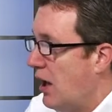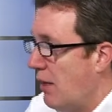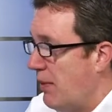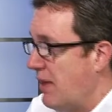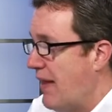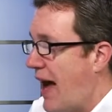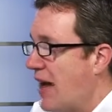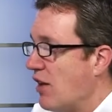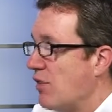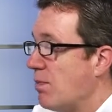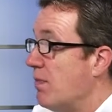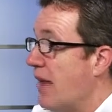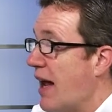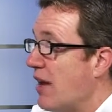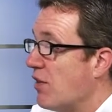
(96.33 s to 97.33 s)
I mean that is
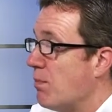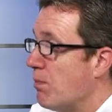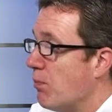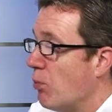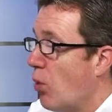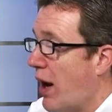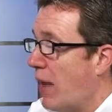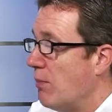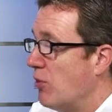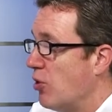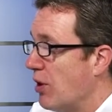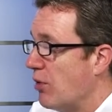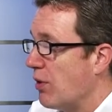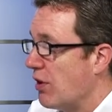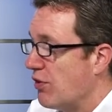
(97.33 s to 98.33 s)
that is when I'm
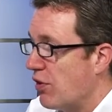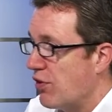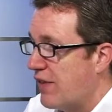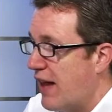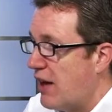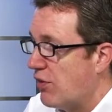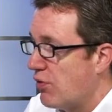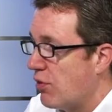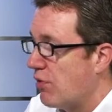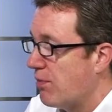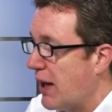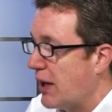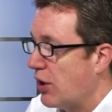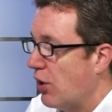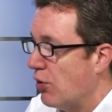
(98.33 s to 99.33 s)
doing research, that is sort of
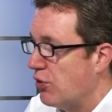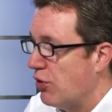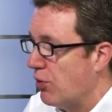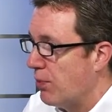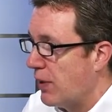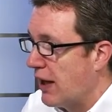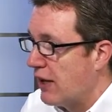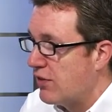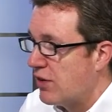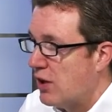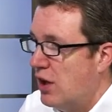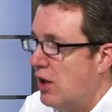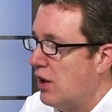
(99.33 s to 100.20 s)
my go-to place,